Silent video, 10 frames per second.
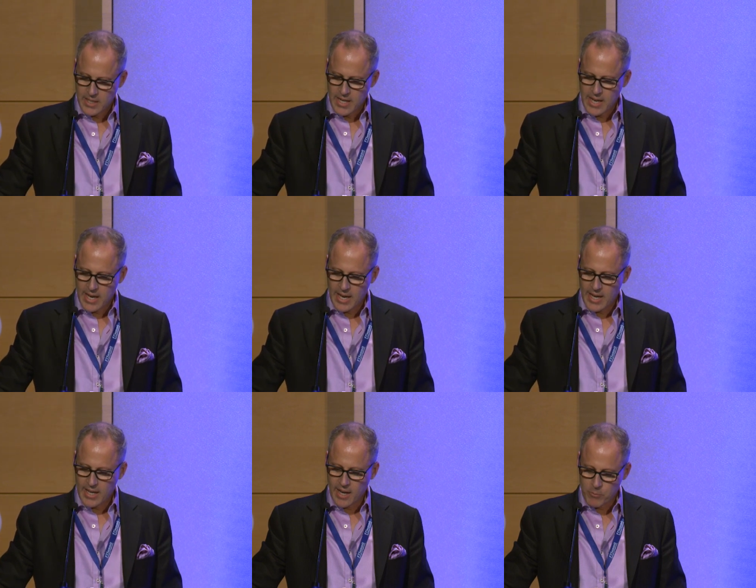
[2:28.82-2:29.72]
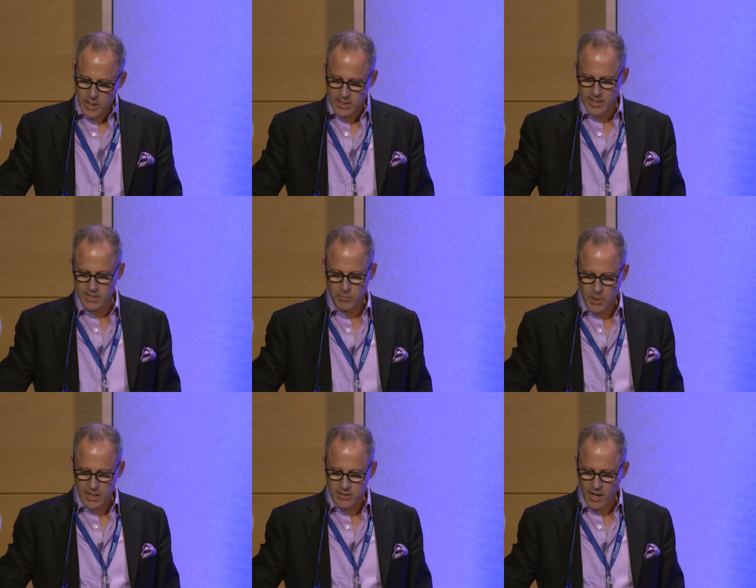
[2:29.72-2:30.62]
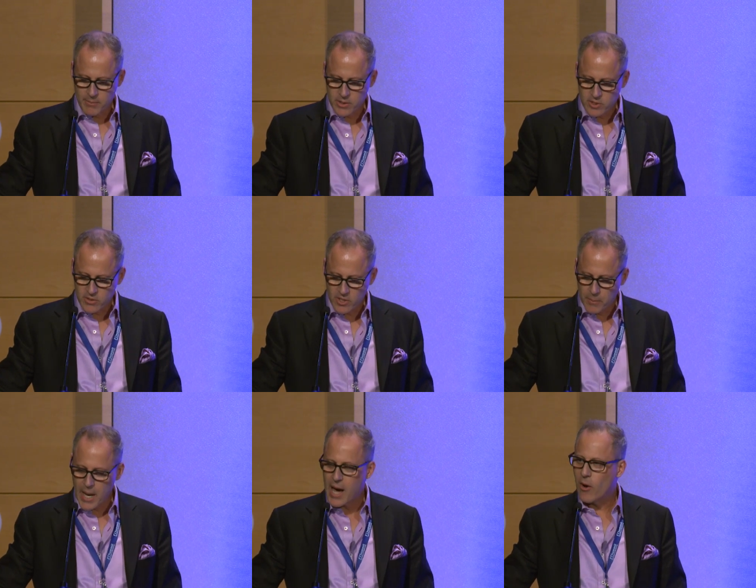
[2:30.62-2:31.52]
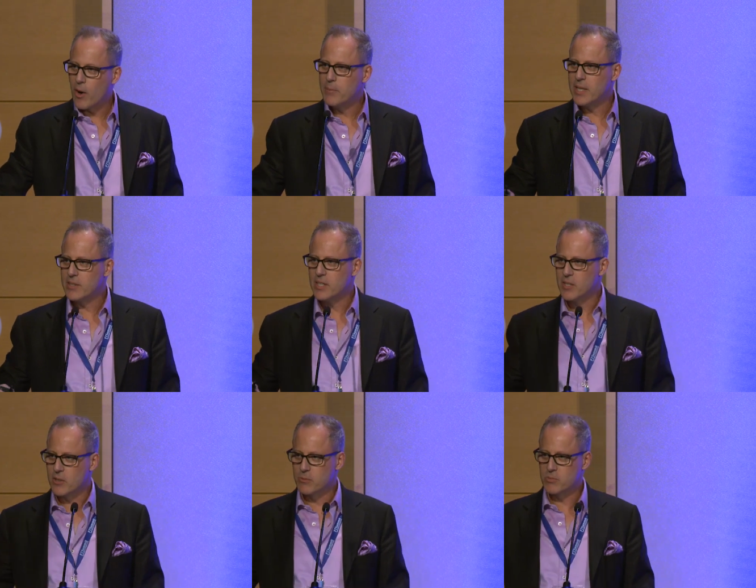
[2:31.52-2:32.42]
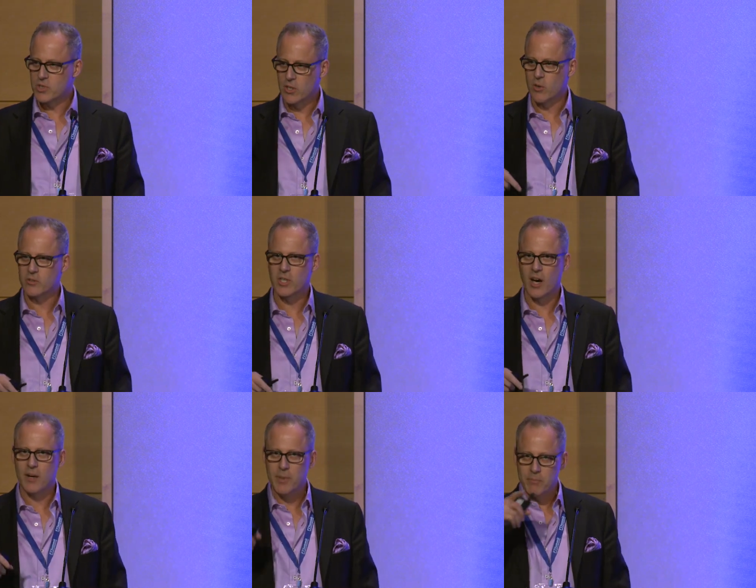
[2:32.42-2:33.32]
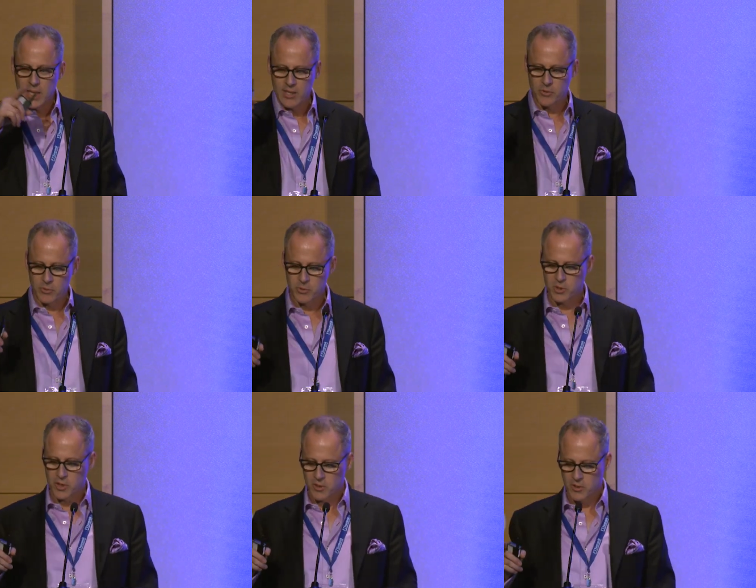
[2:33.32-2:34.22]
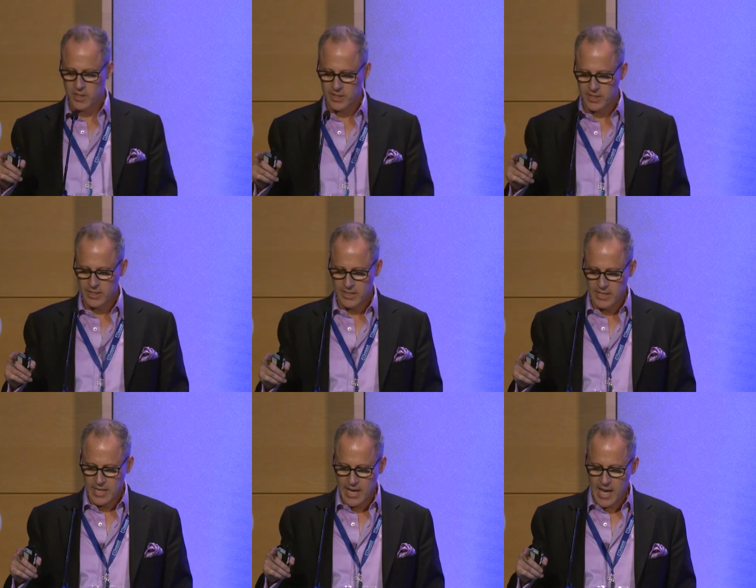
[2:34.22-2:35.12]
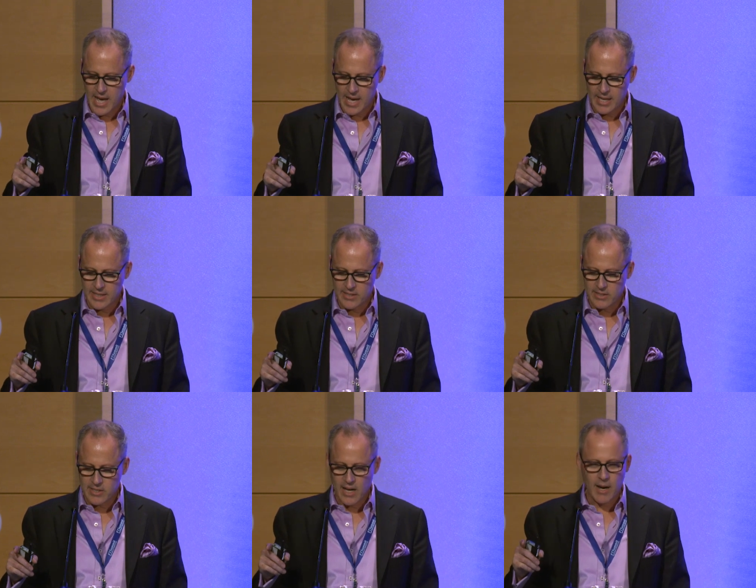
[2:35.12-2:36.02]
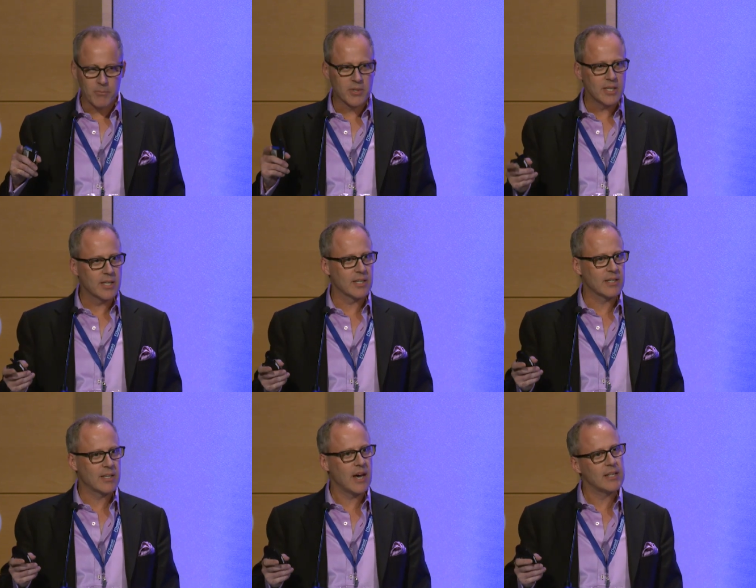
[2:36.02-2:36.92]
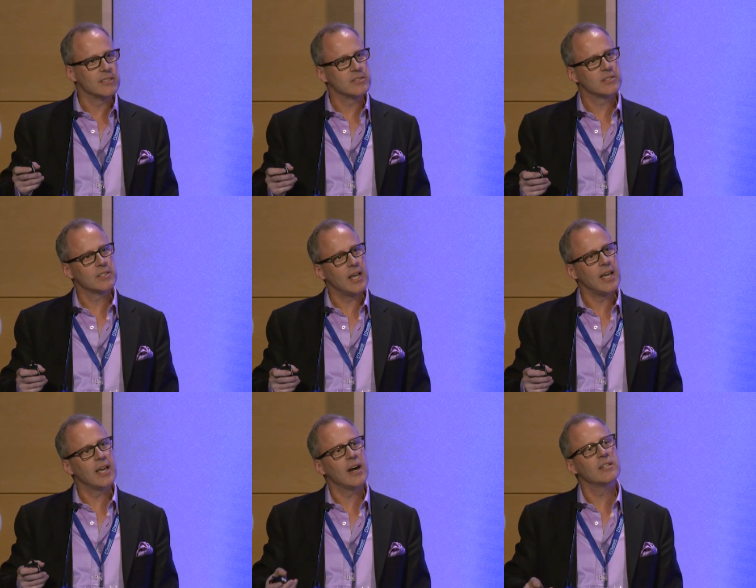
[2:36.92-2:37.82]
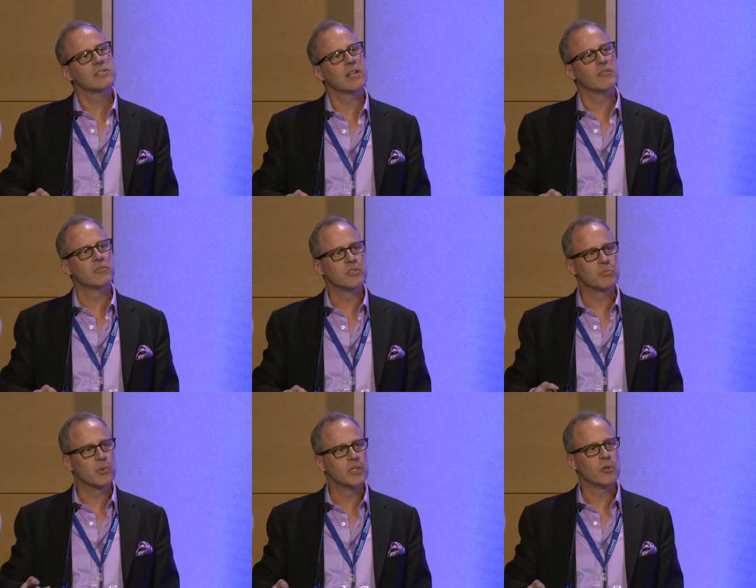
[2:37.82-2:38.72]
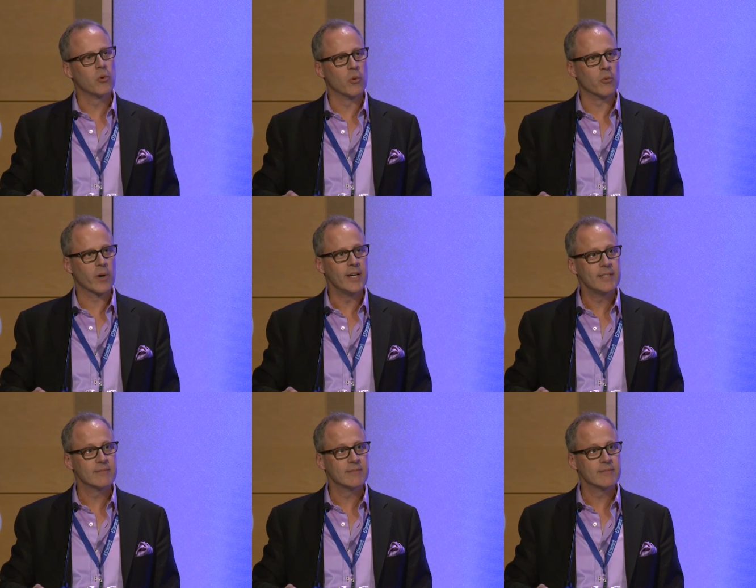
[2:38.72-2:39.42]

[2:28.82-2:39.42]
and I'm ready to hit the black diamonds. And somehow I made it here still on time and made it through security. And I'm thinking, God, this AI stuff is pretty cool, right?